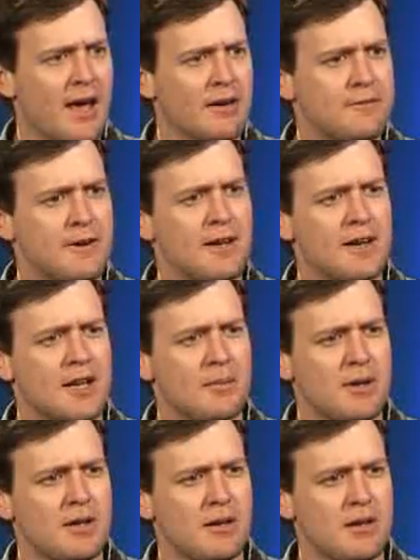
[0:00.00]
And finally, I
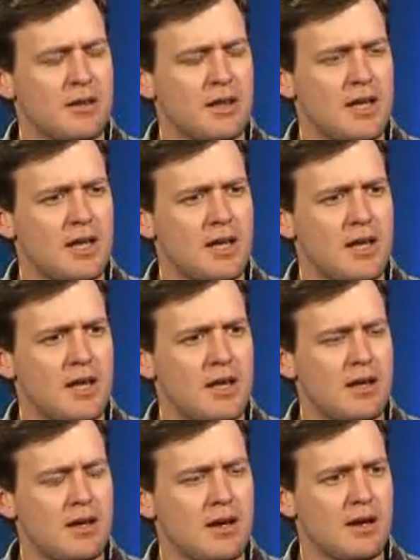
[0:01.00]
mean,
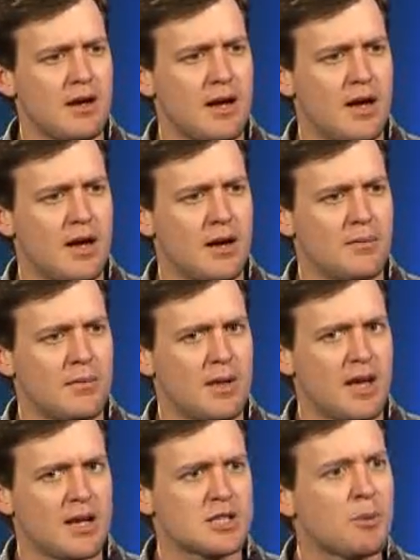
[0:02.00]
the
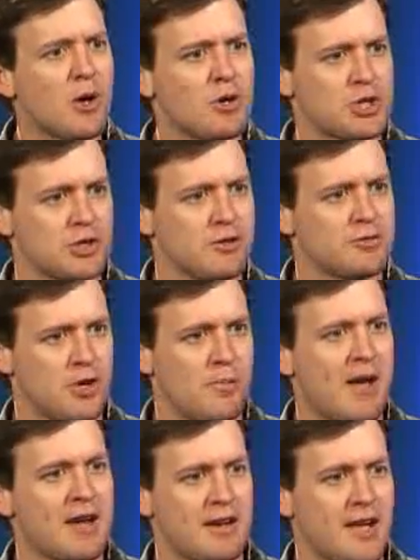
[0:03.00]
explosion of
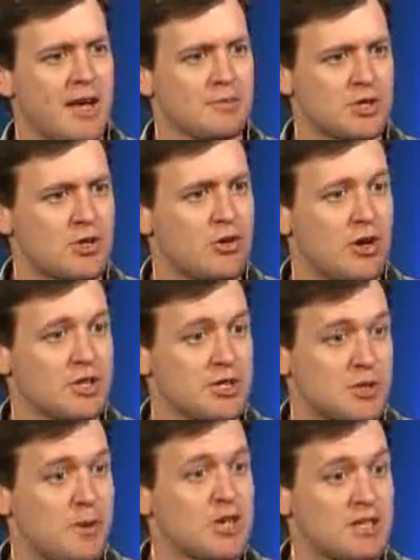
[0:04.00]
domain names across,
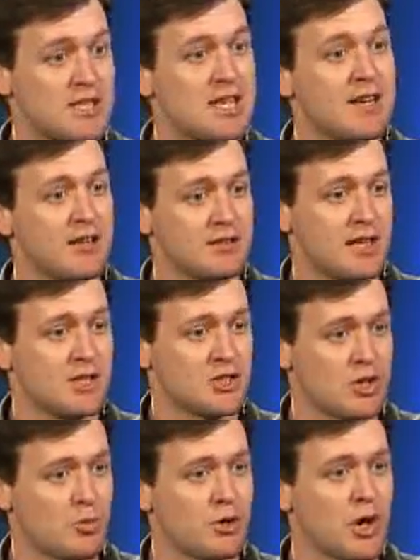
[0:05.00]
especially TLDs.
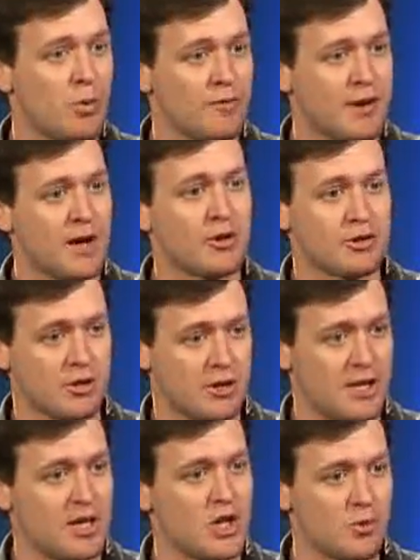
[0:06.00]
So, you know, we've now
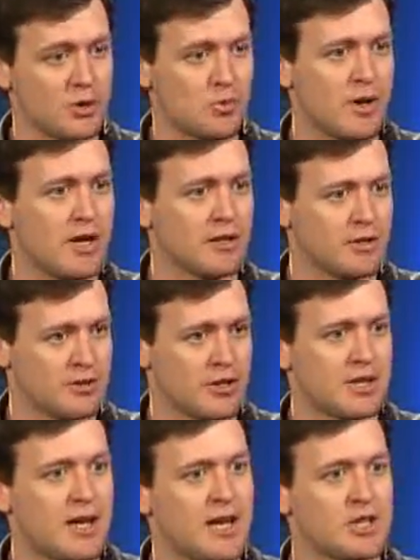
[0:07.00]
got .eu as well, and
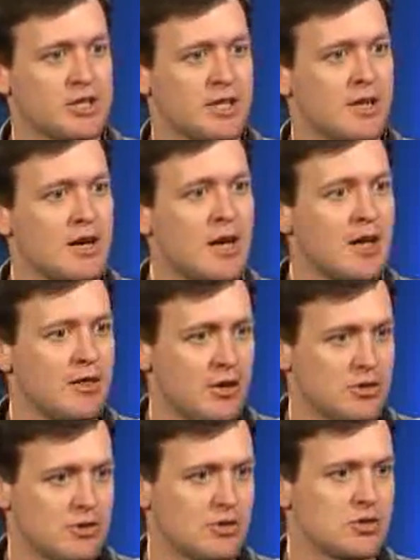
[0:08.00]
.asia,
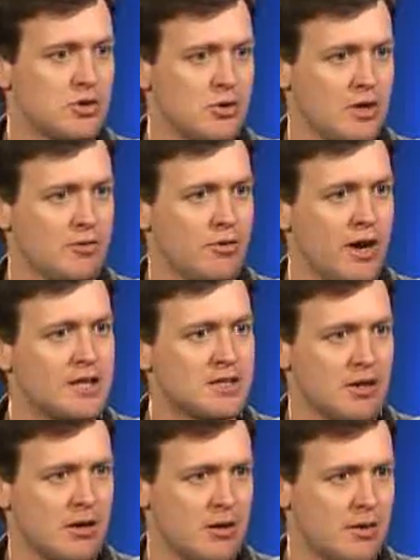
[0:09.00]
those two that
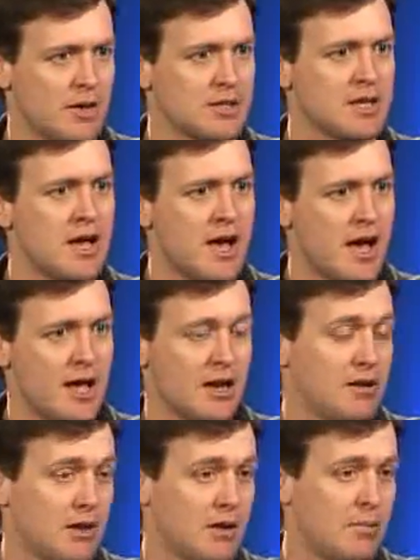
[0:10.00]
are things,
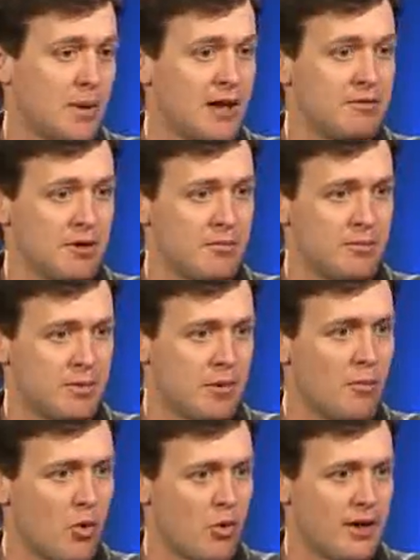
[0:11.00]
and I believe there are
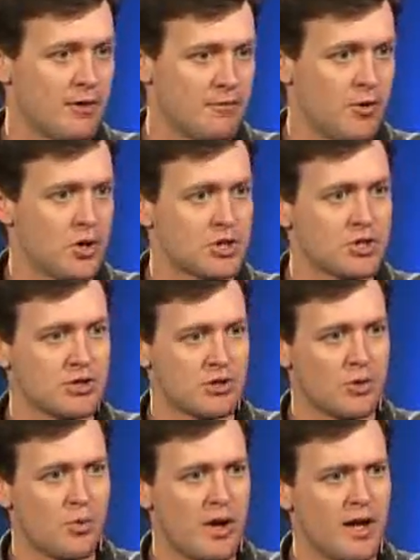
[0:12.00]
more other versions
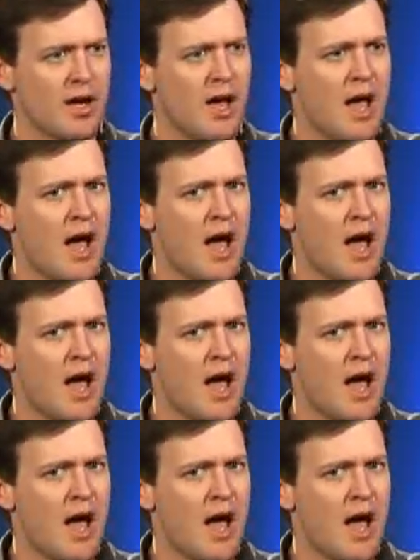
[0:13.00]
on the way.